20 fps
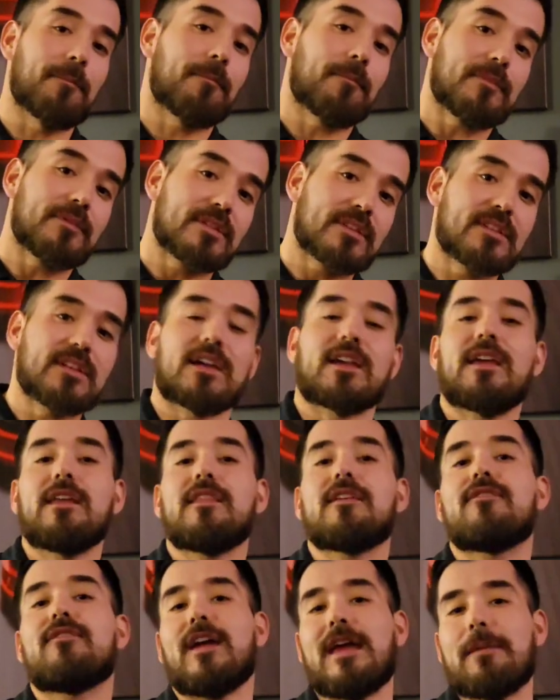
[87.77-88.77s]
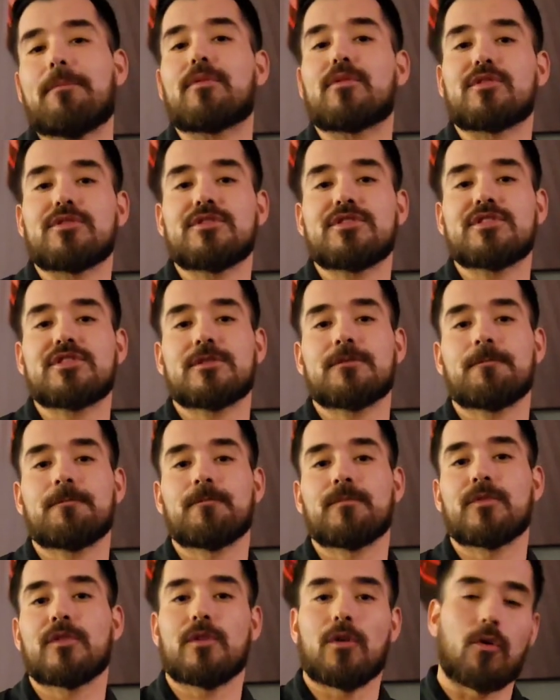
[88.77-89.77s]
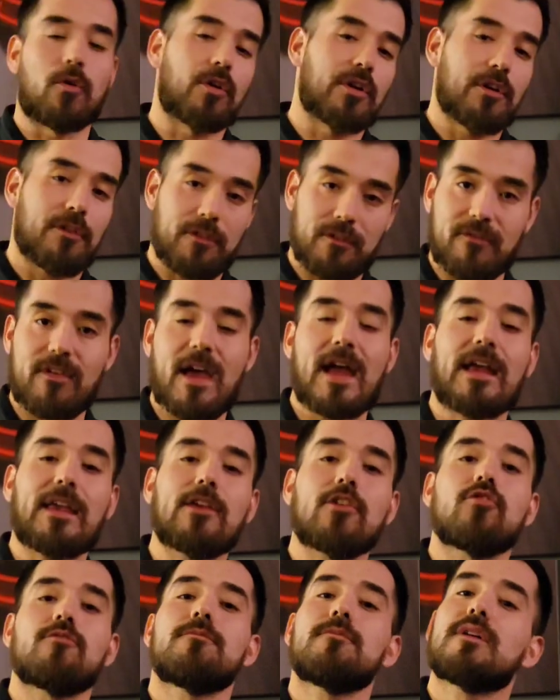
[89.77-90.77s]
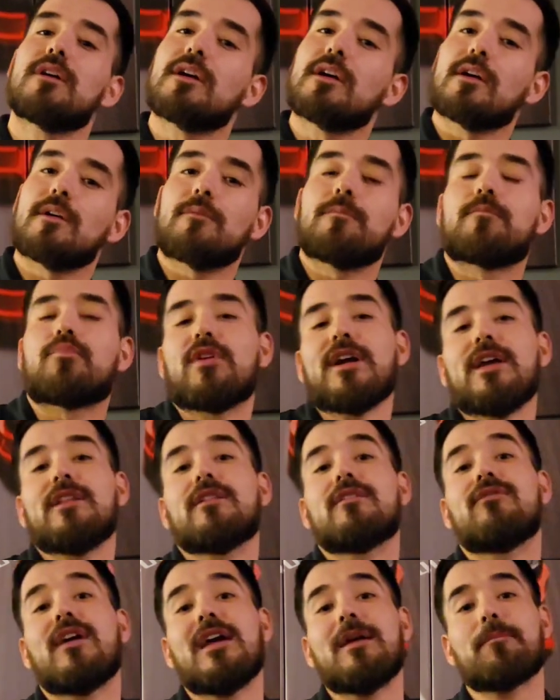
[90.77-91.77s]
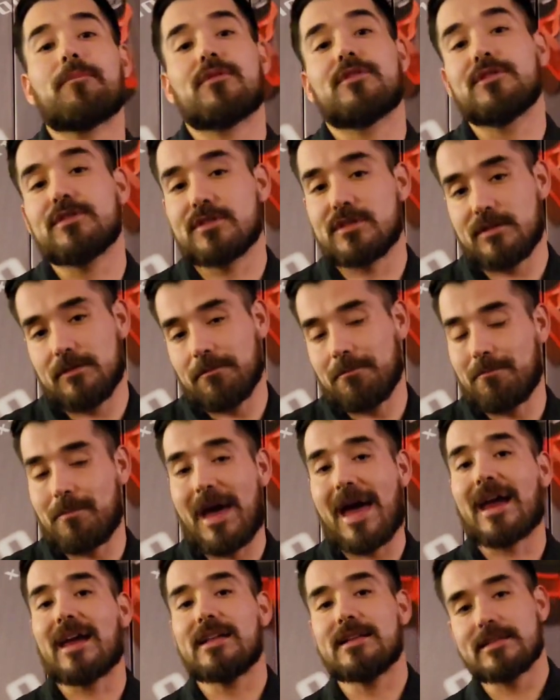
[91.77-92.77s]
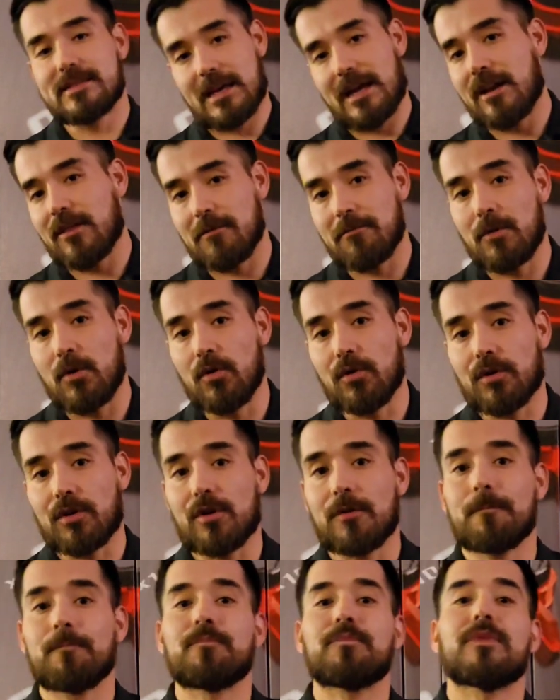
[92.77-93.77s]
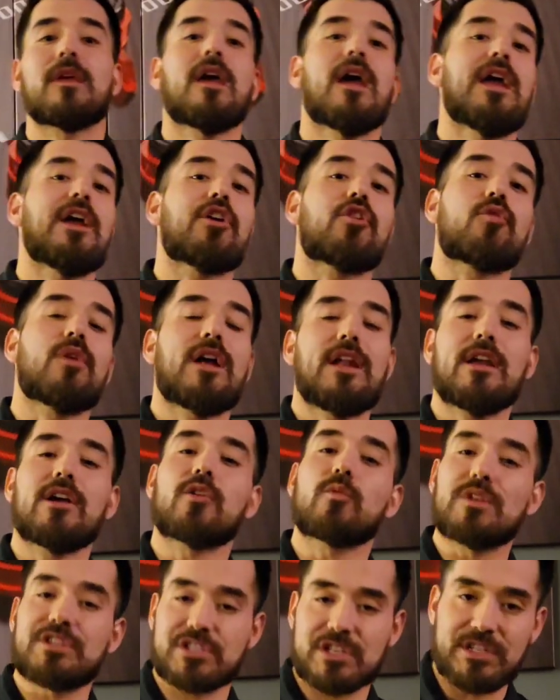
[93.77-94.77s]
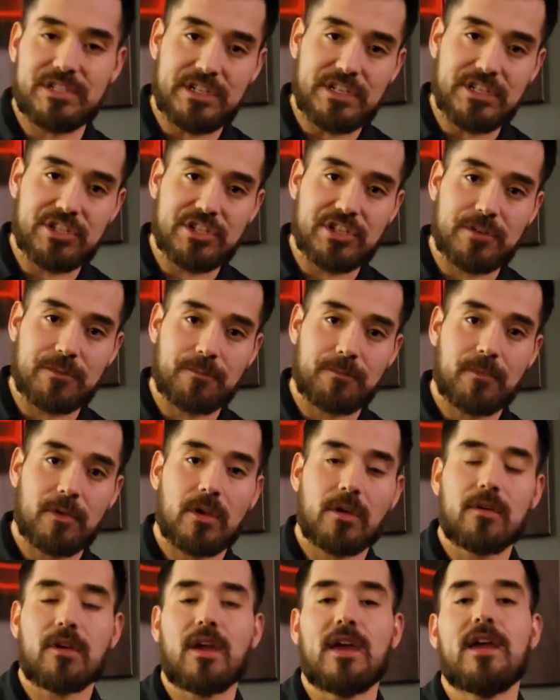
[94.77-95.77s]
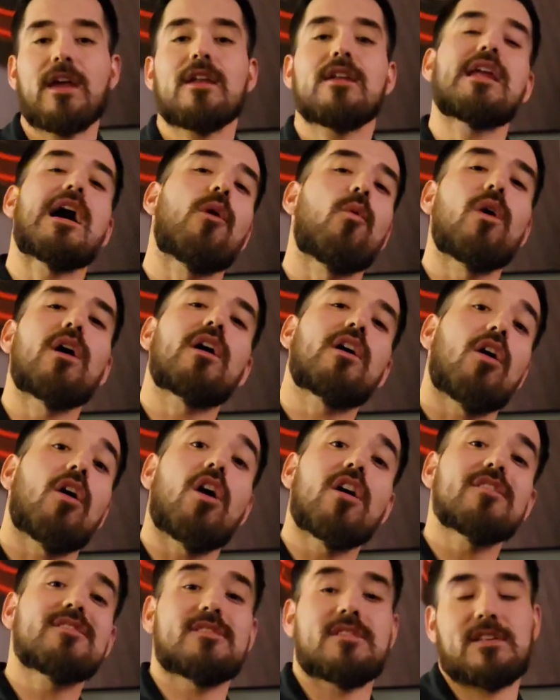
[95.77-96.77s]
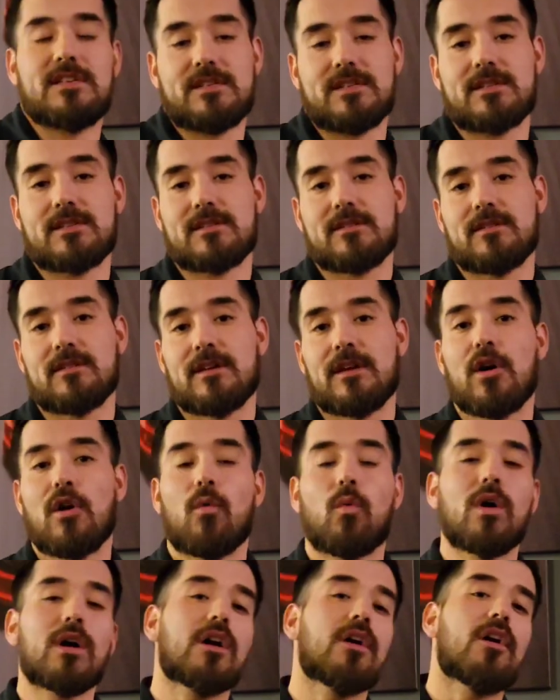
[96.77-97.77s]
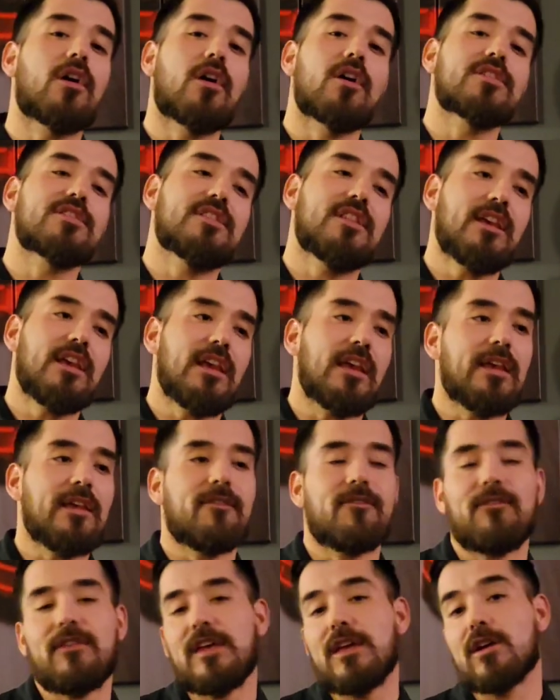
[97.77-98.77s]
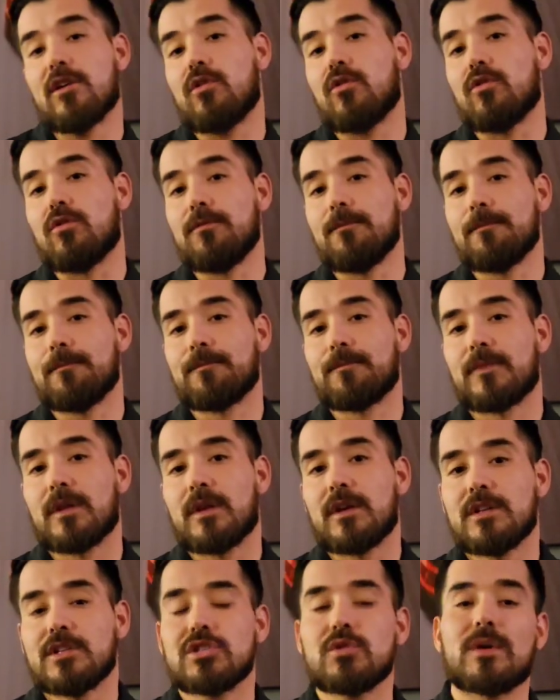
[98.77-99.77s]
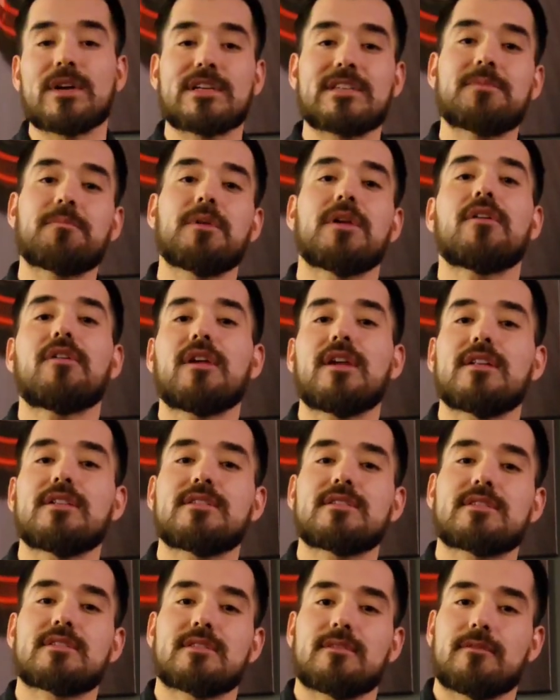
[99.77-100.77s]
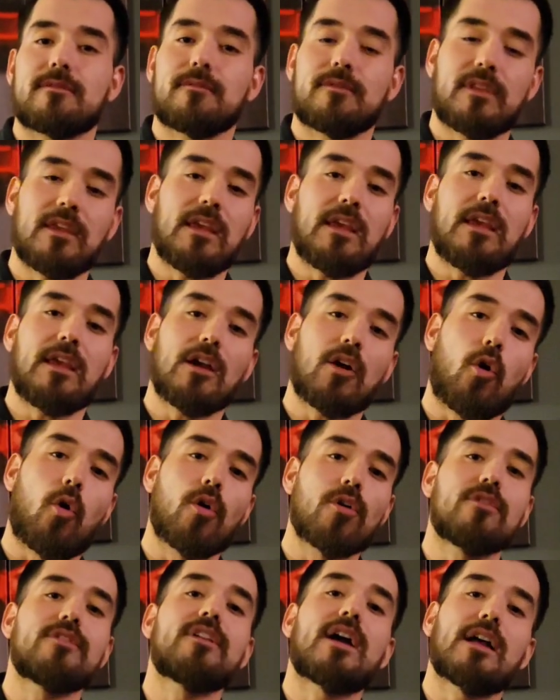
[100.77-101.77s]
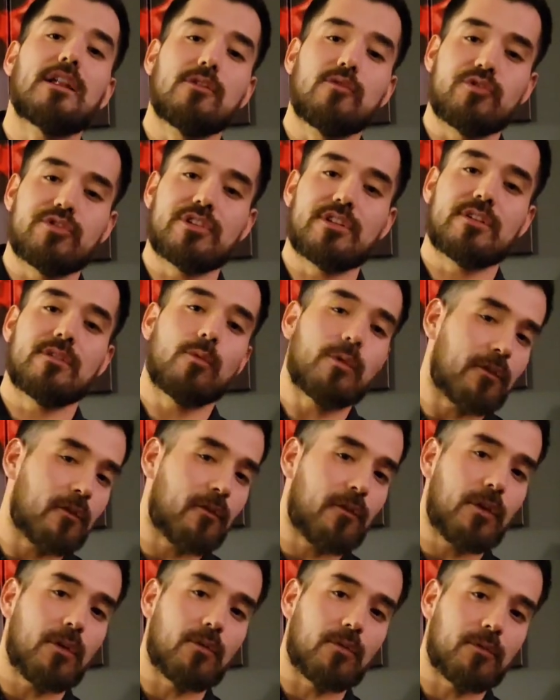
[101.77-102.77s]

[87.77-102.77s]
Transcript: sucking the vapors, or the vacuum bringing the vapors back inside of the motor and creating a rich condition. Okay, now what caused this? What caused the vehicle to experience the oil dilution with fuel?